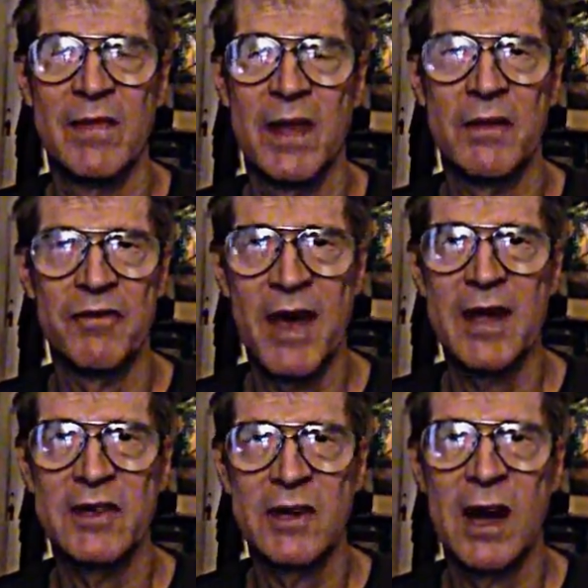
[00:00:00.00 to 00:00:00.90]
And the
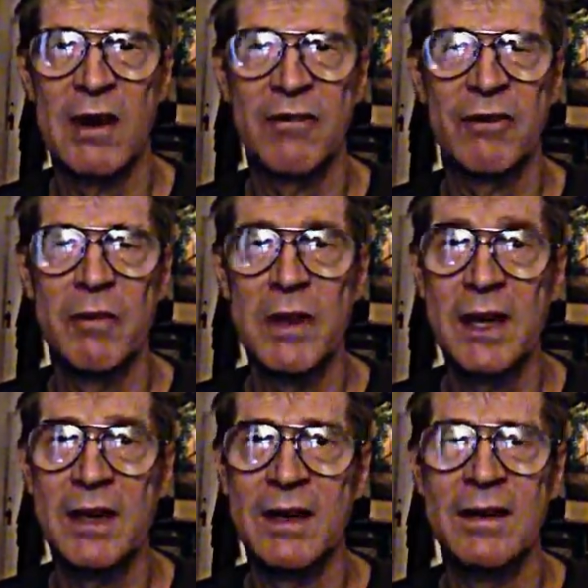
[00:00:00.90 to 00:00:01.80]
facts are, for
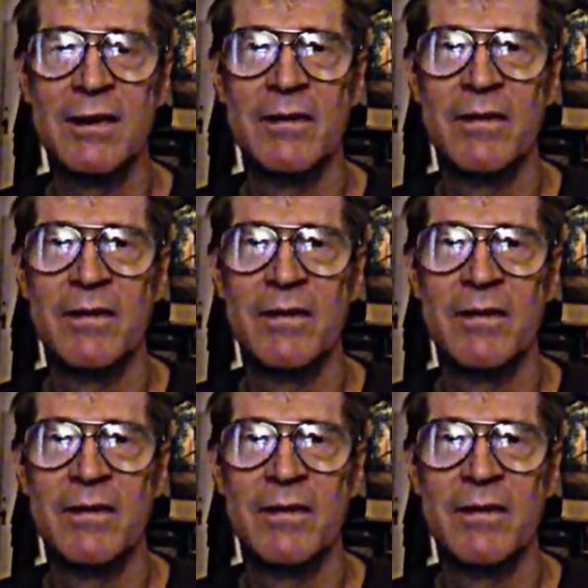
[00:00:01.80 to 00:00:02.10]
me,